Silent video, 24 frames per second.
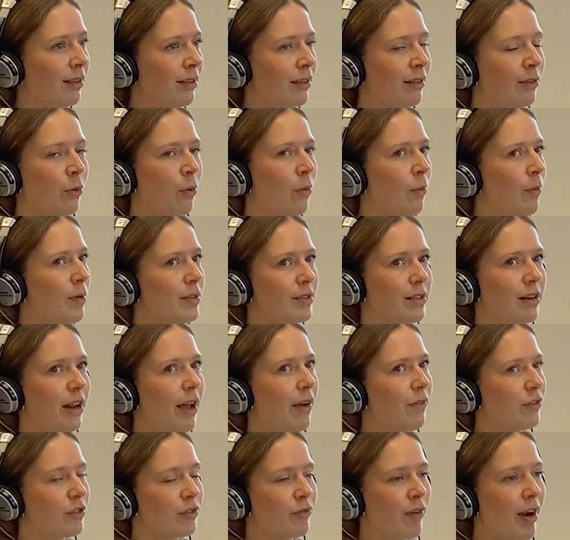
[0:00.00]
You're always going to
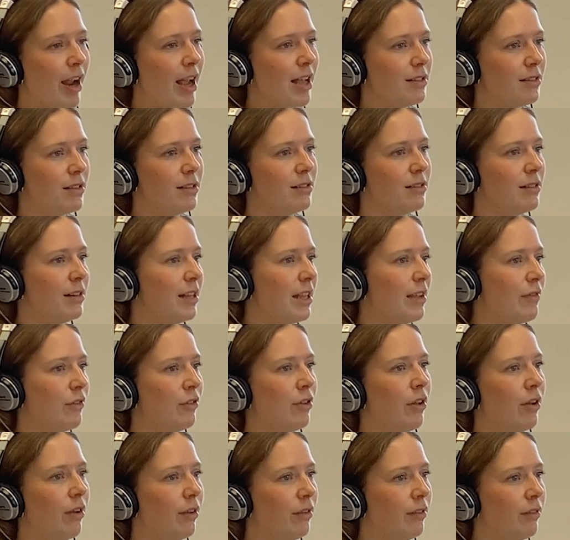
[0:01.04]
have to write essays, and even
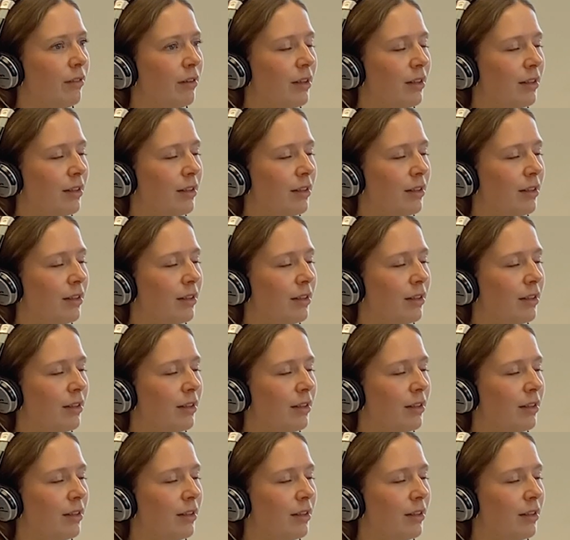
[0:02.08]
though